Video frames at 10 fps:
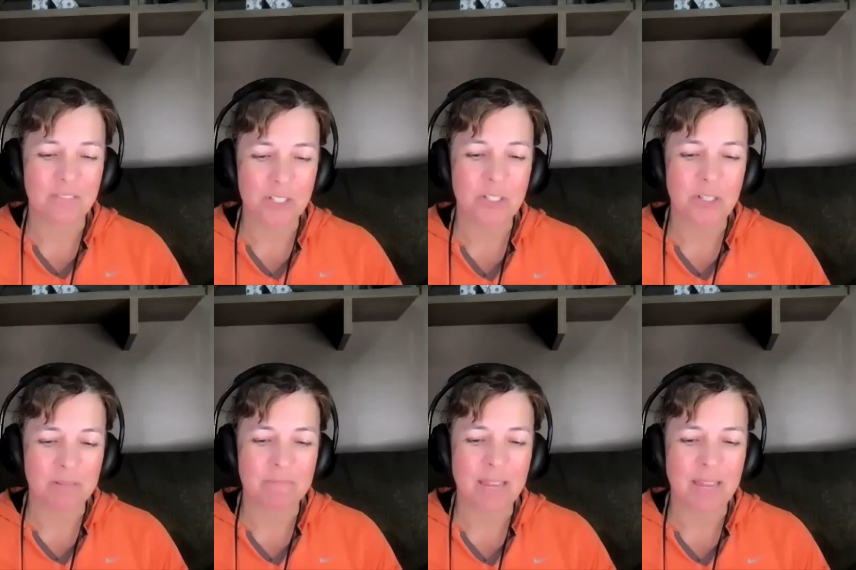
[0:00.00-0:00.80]
for sure.
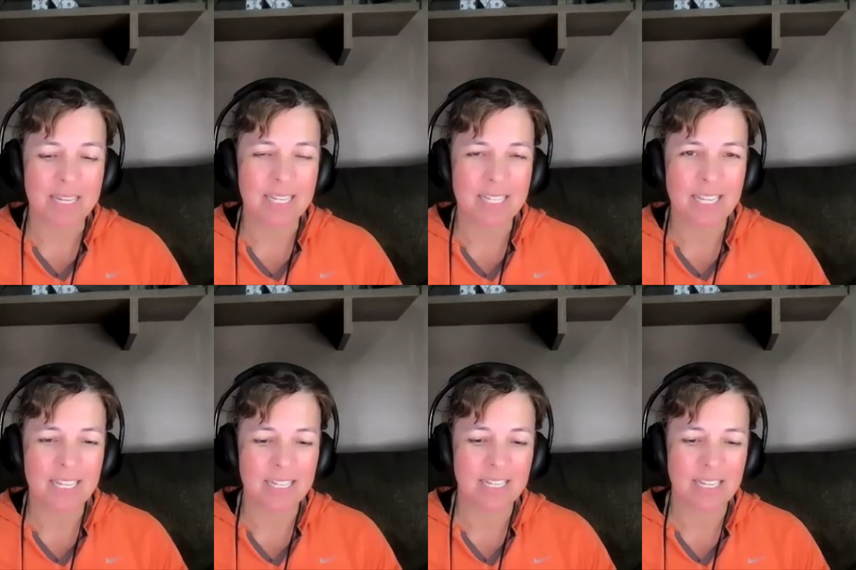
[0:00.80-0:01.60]
And it
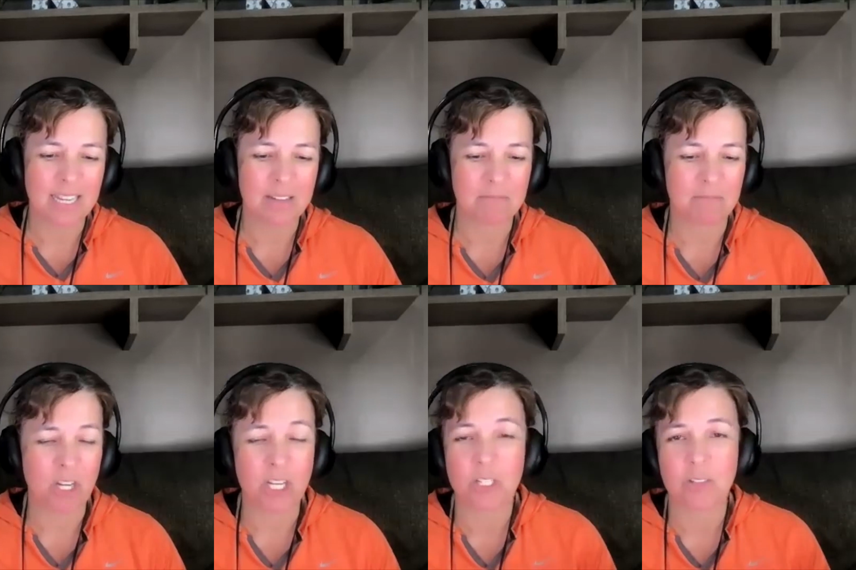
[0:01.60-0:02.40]
can
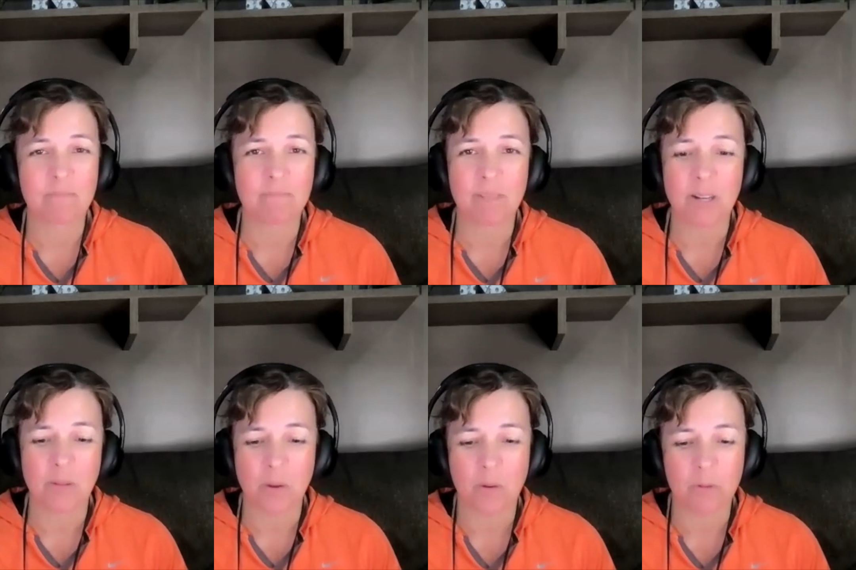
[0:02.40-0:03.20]
change,
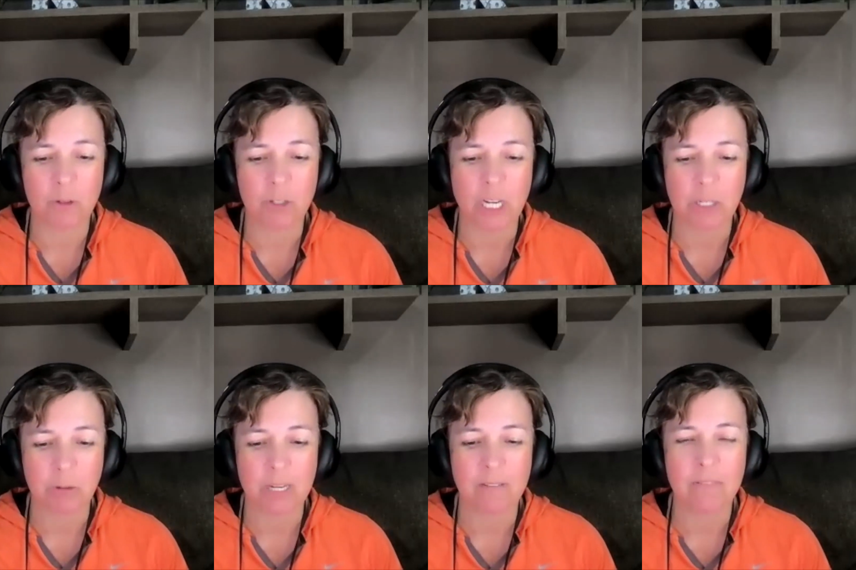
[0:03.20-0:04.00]
the whole
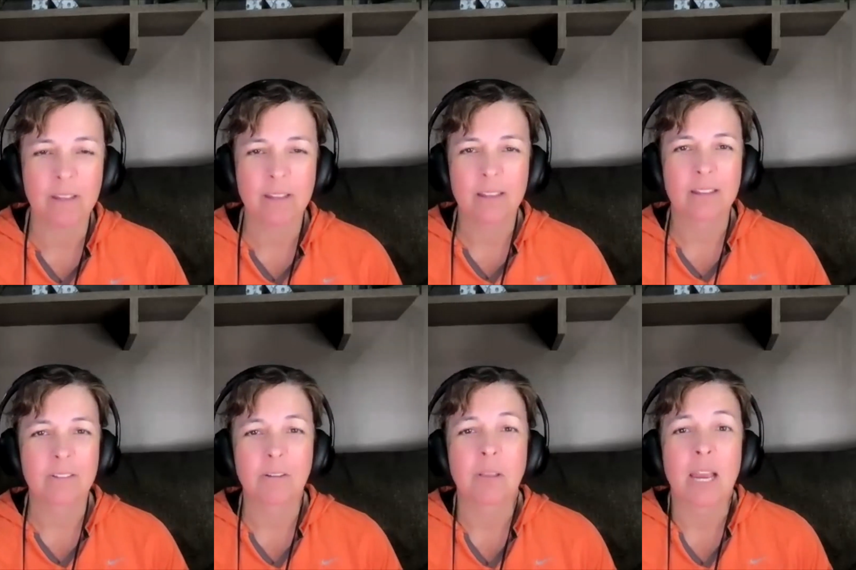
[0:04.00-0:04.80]
trajectory of
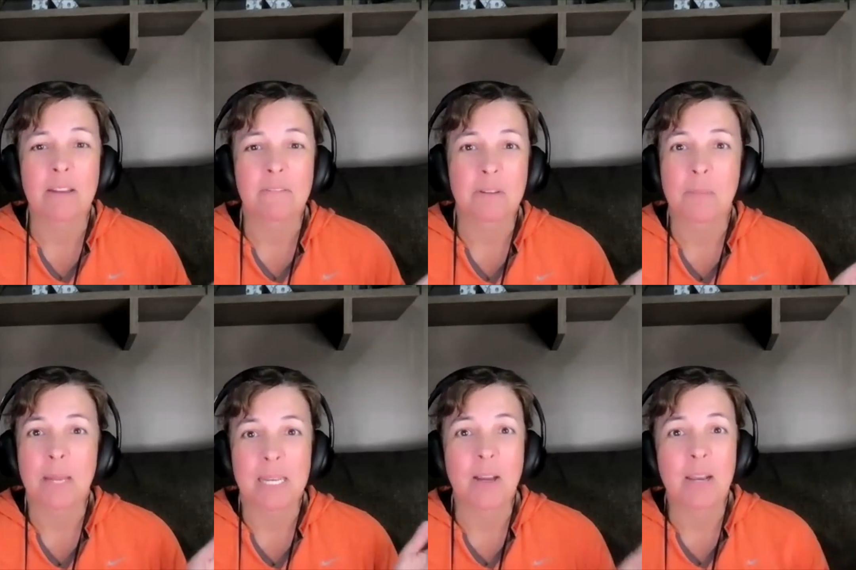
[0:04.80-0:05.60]
your life
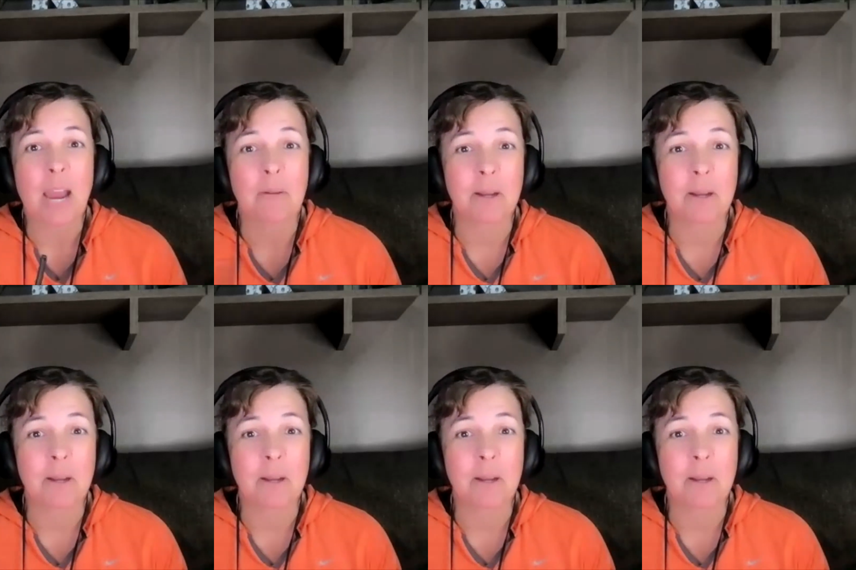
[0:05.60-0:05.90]
depending on how